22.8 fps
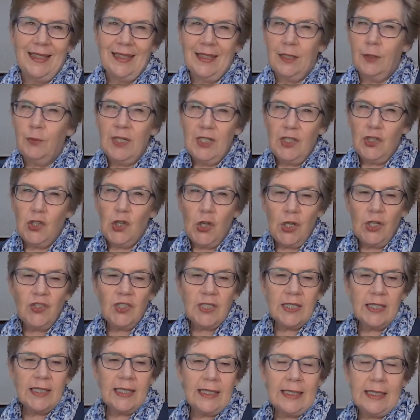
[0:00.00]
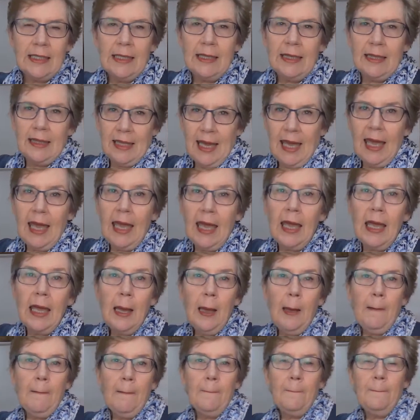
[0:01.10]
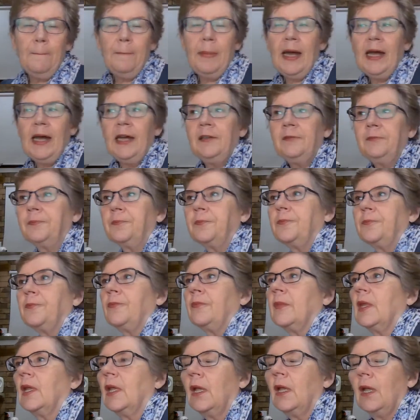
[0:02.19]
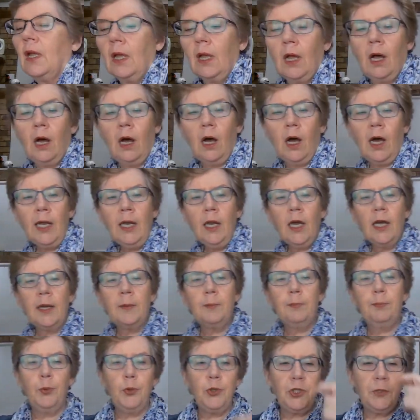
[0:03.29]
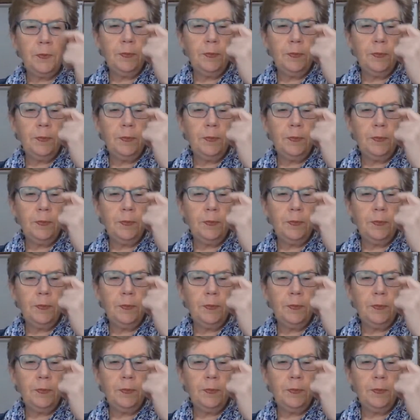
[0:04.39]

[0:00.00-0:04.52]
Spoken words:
the return just isn't there. But I like bush